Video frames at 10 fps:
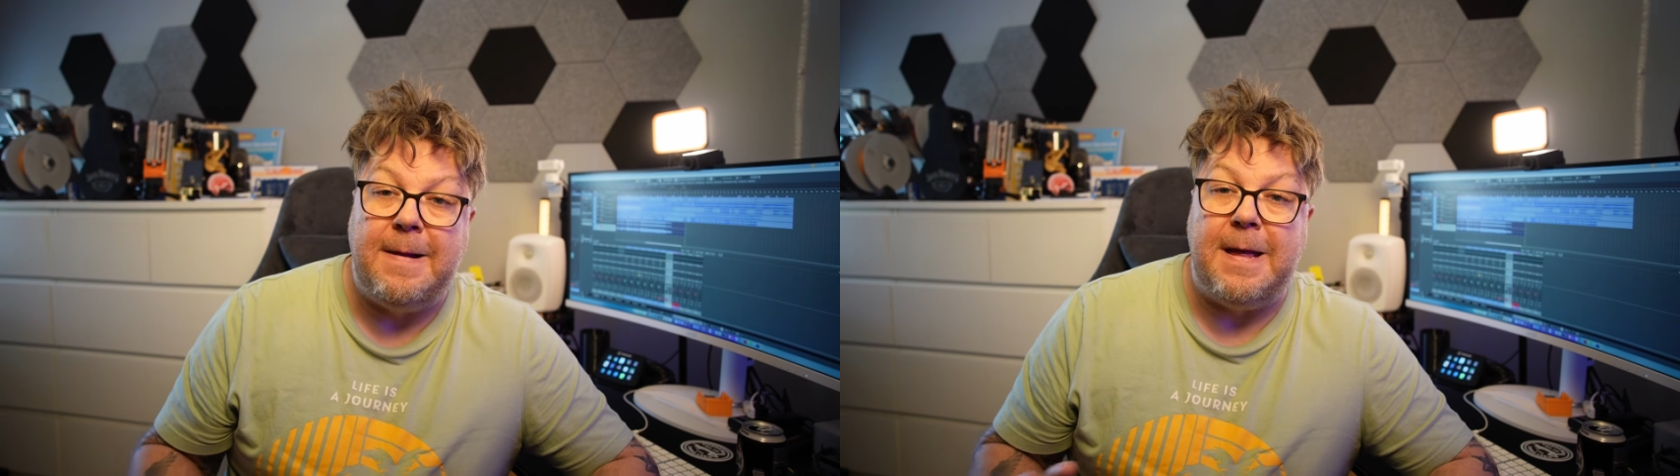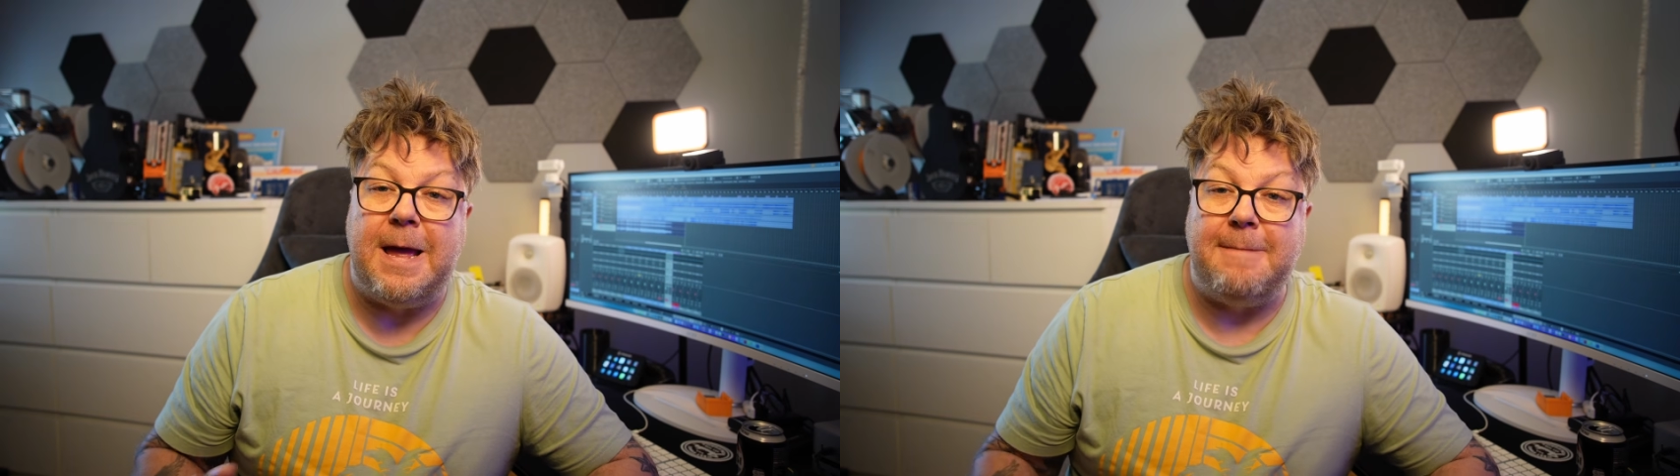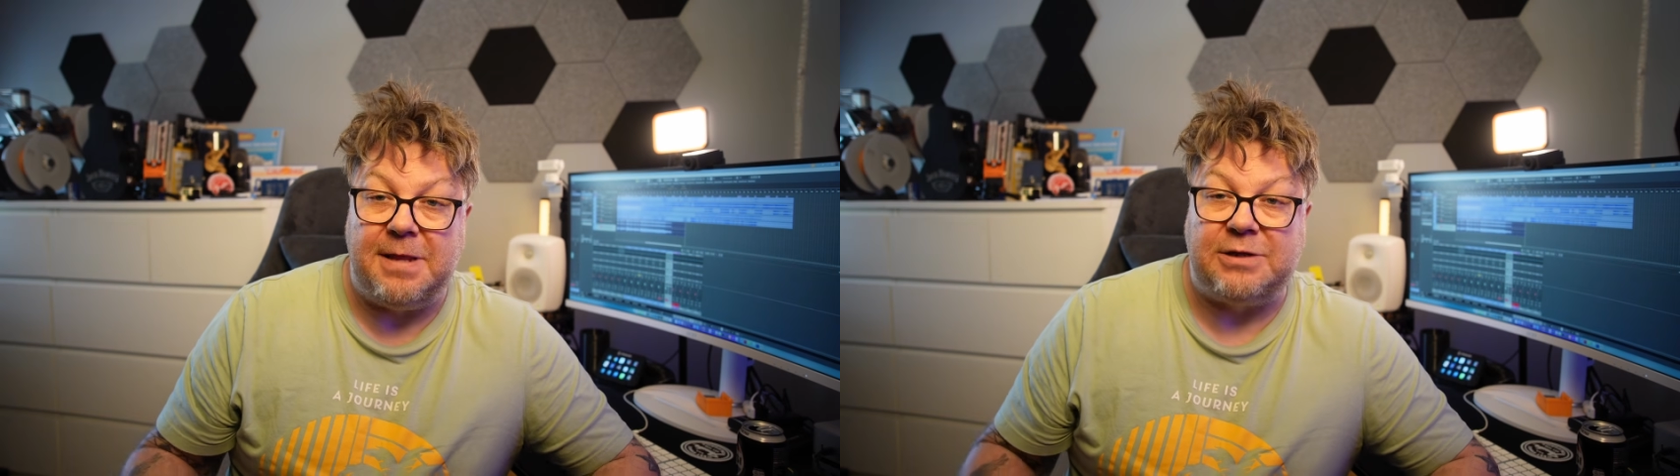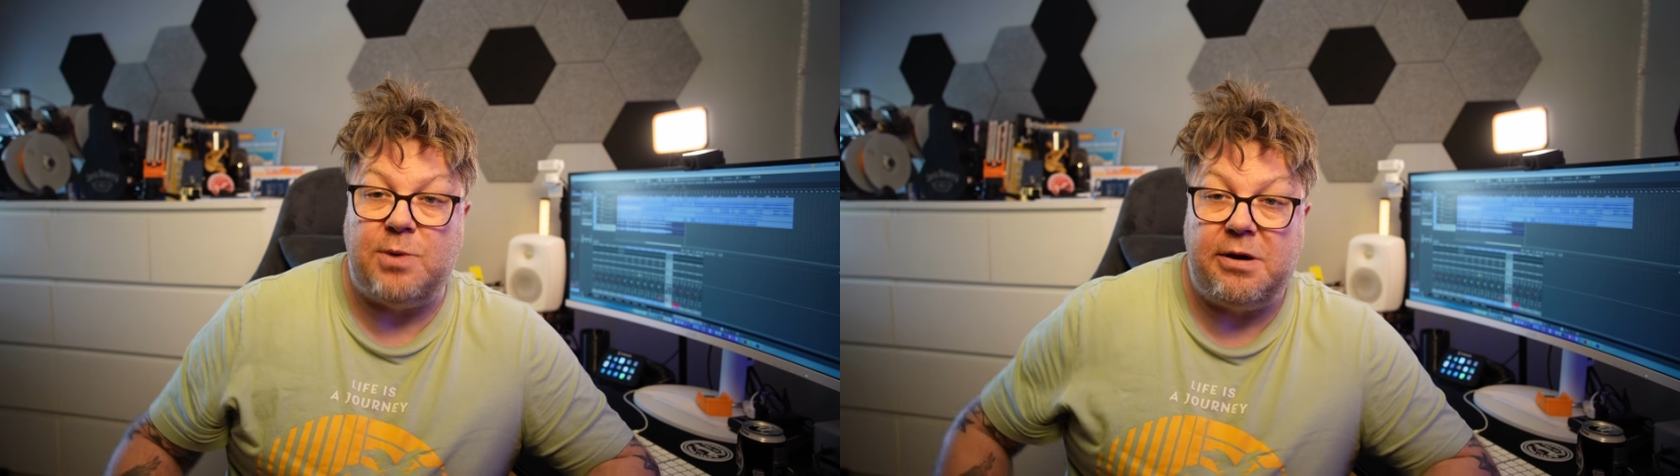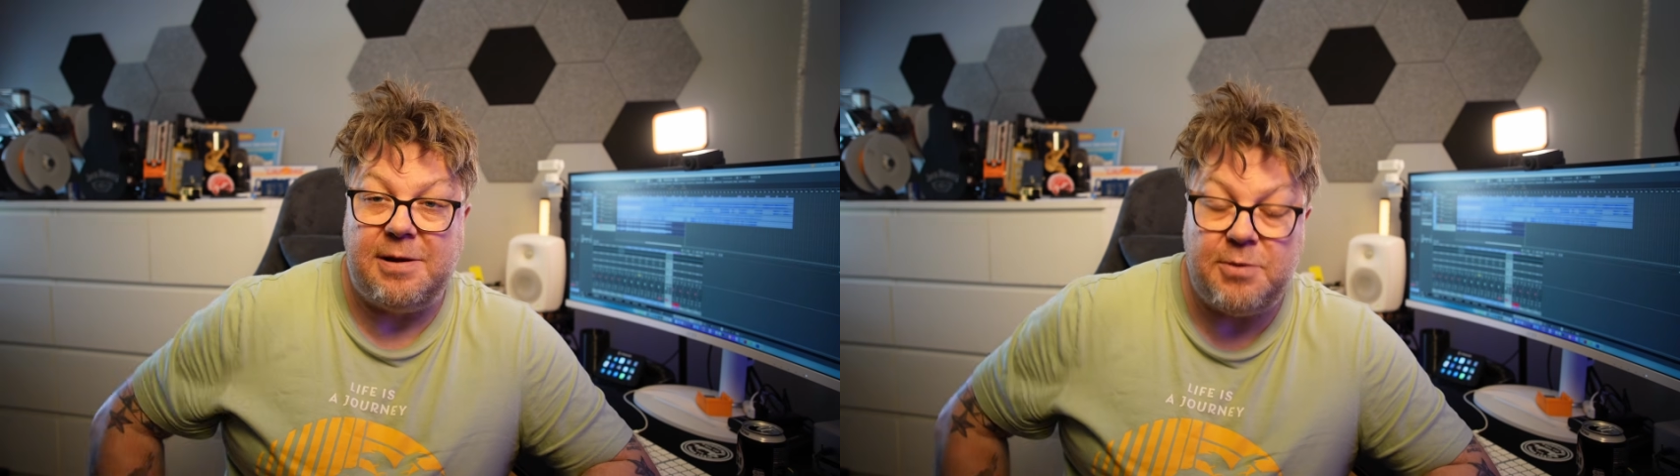but that's
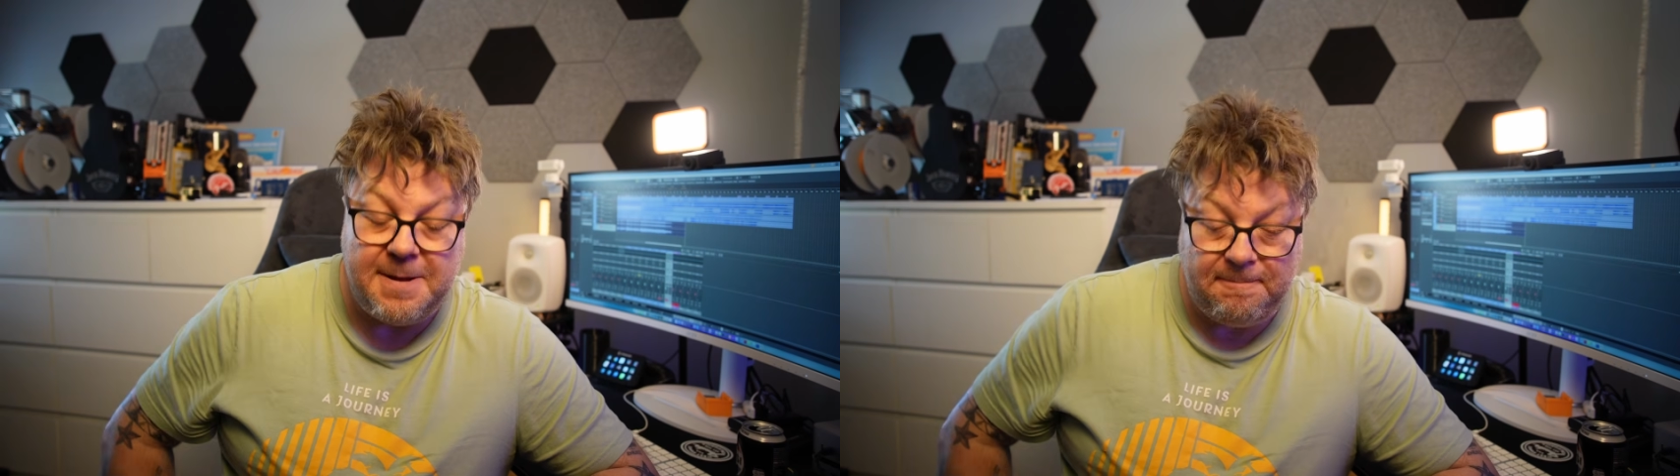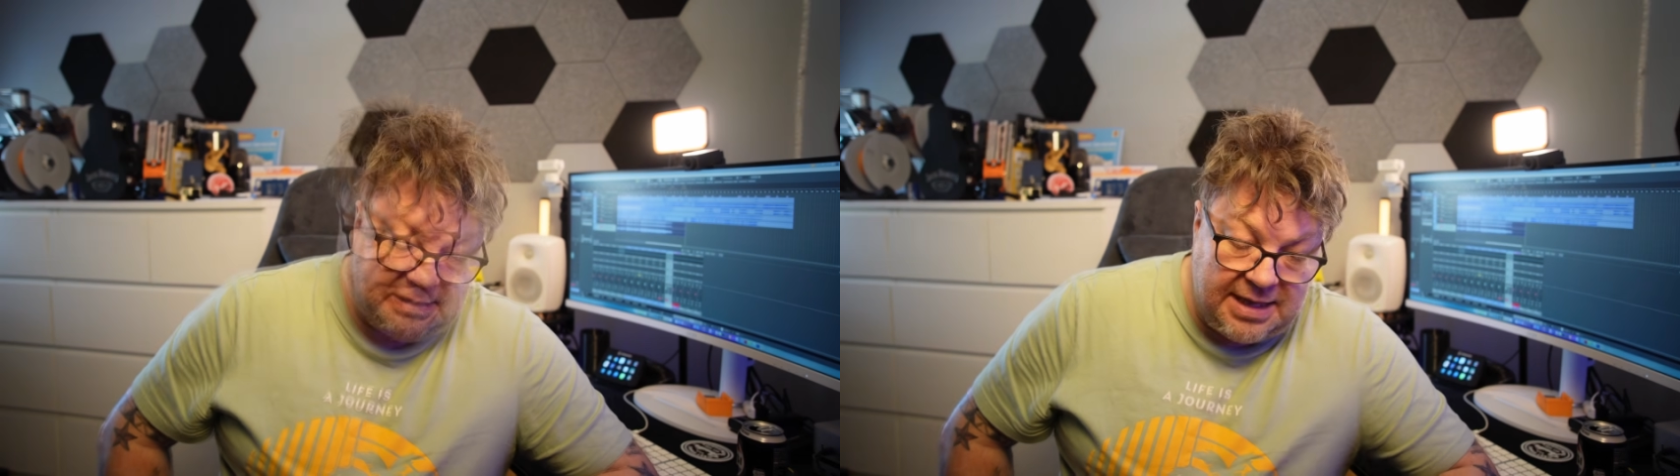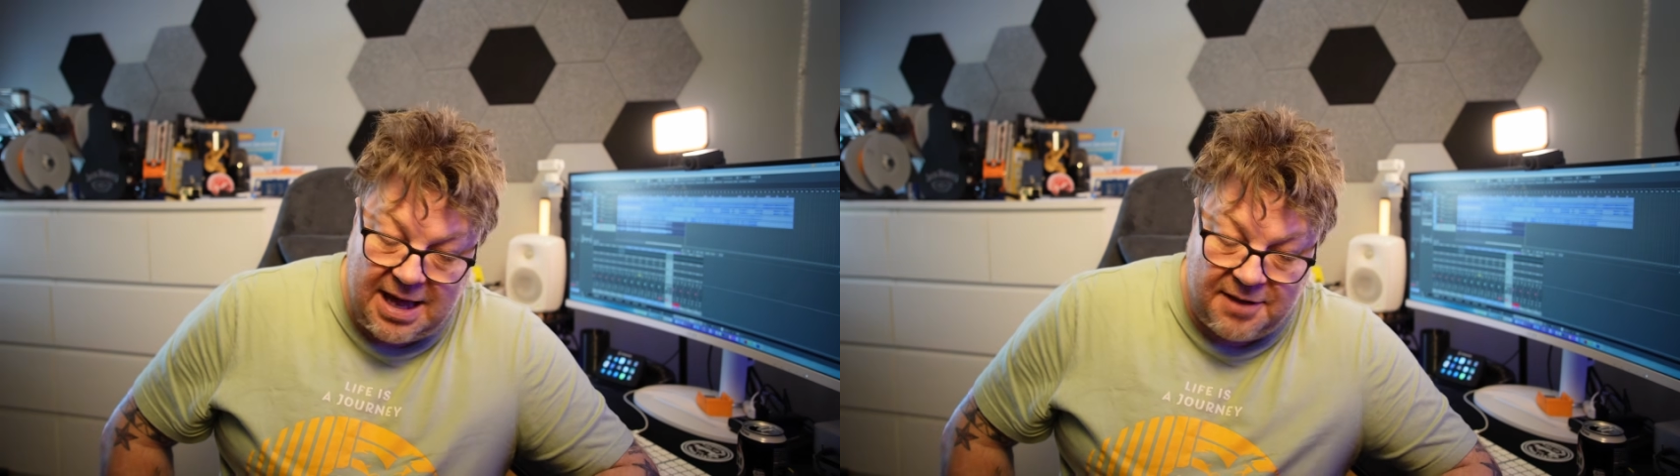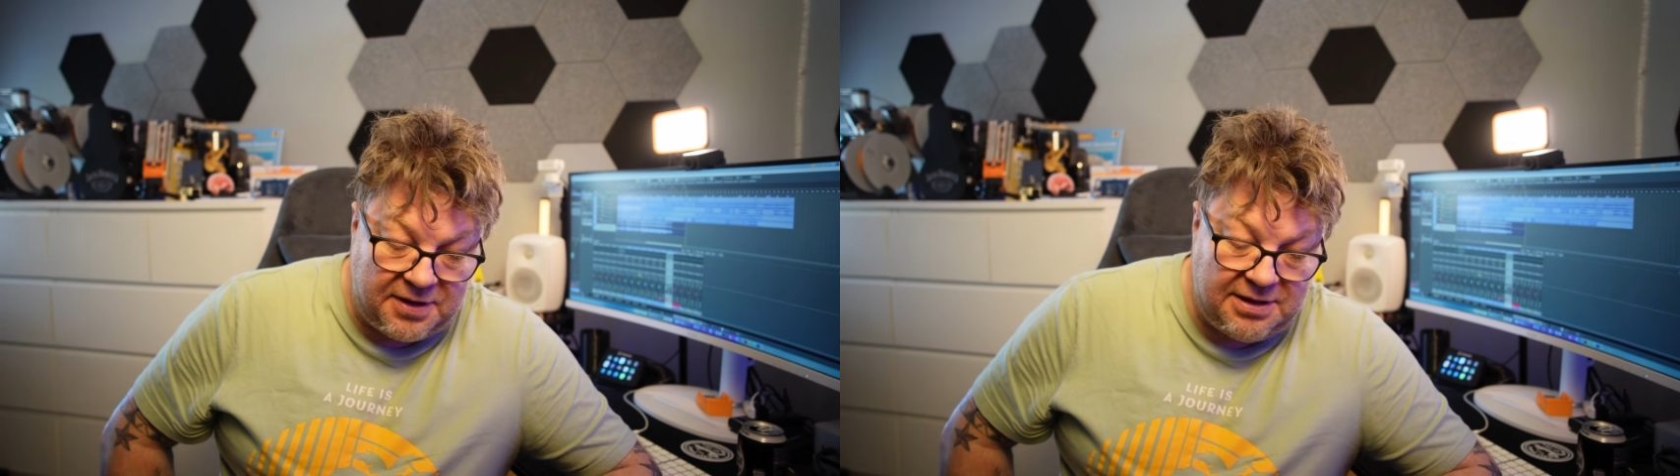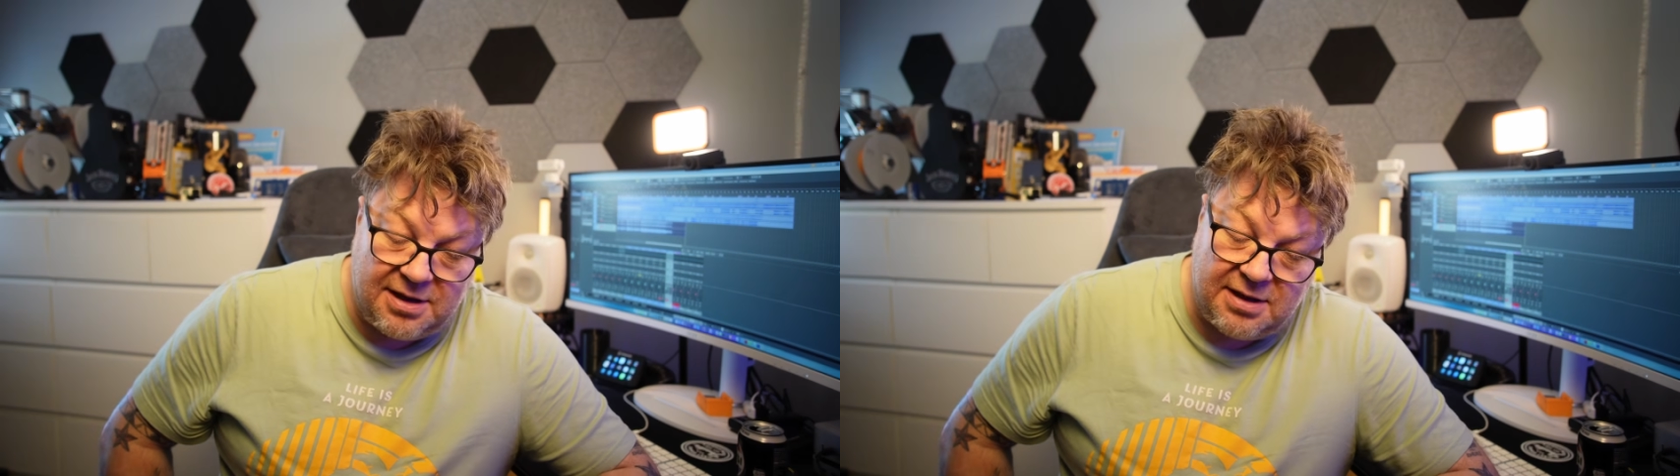where I am with it. Yeah, I
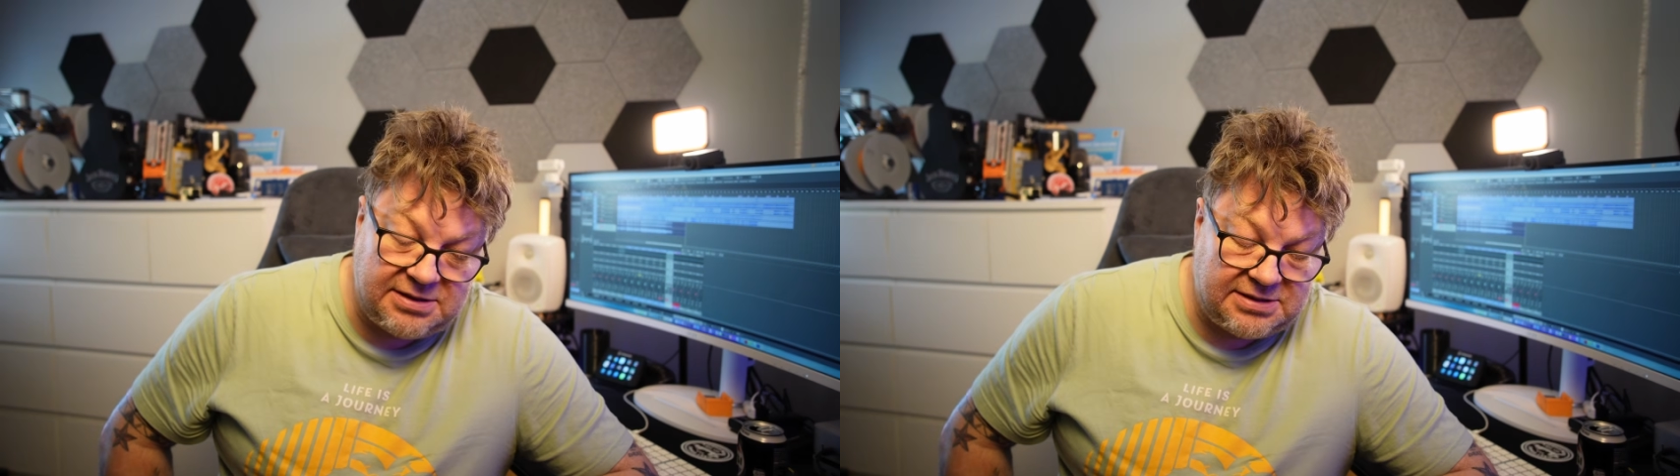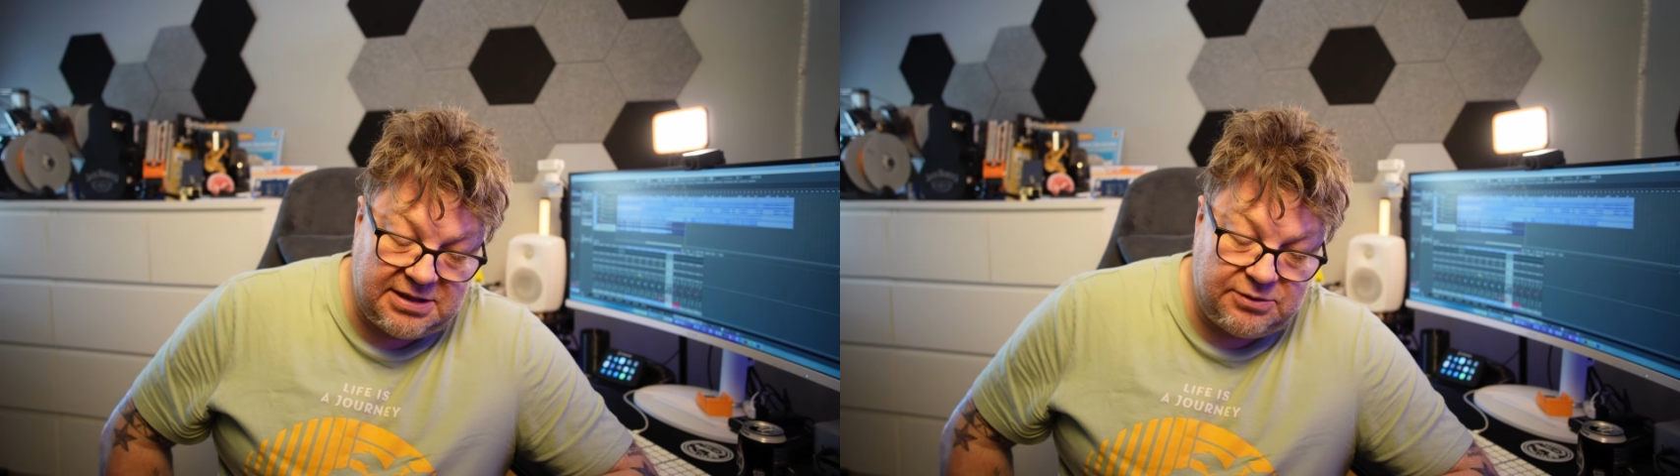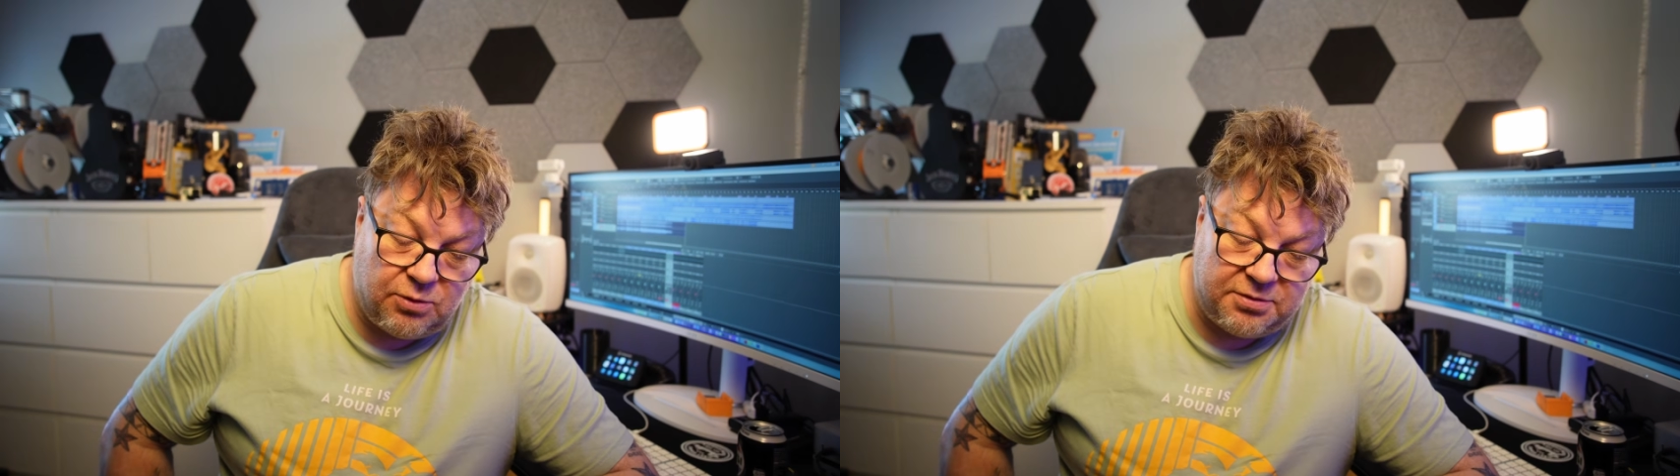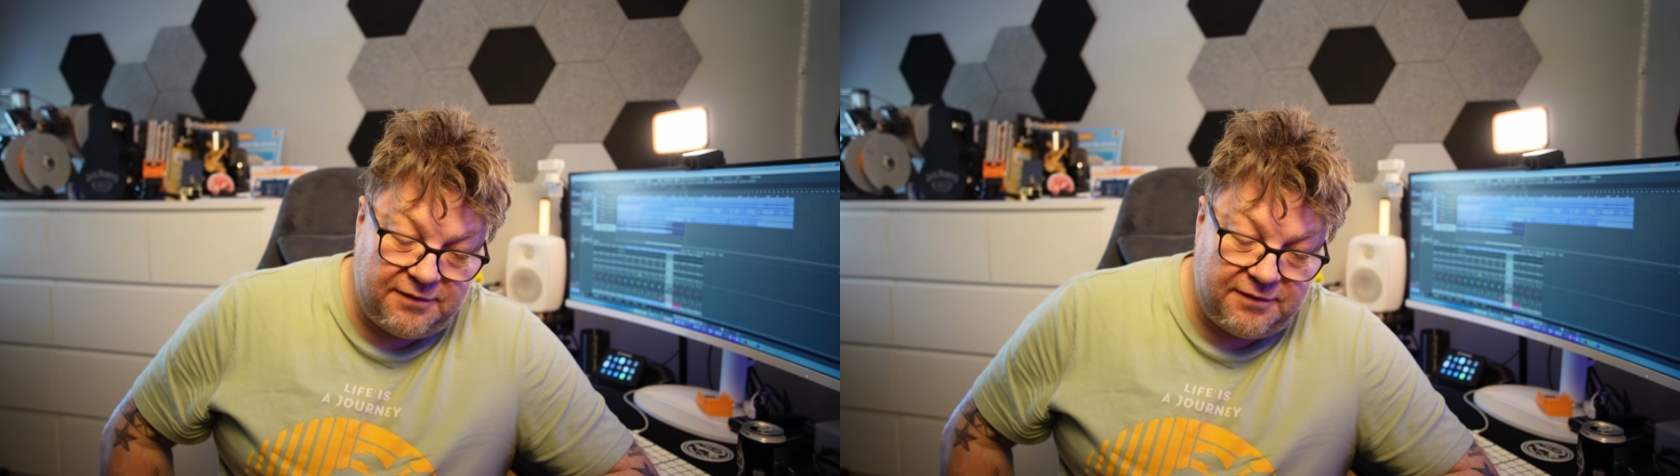think Line 6, what